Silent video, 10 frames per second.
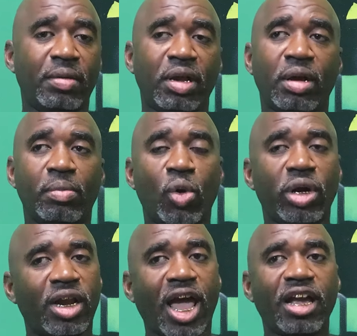they
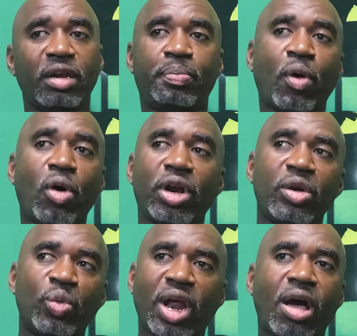more than likely
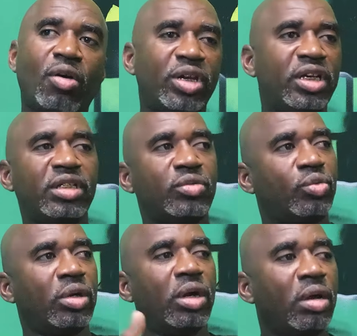partying with all
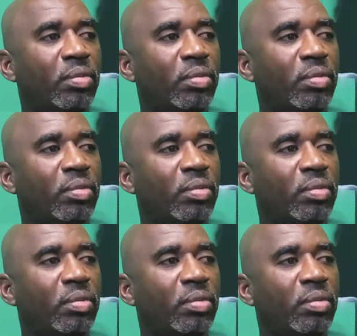these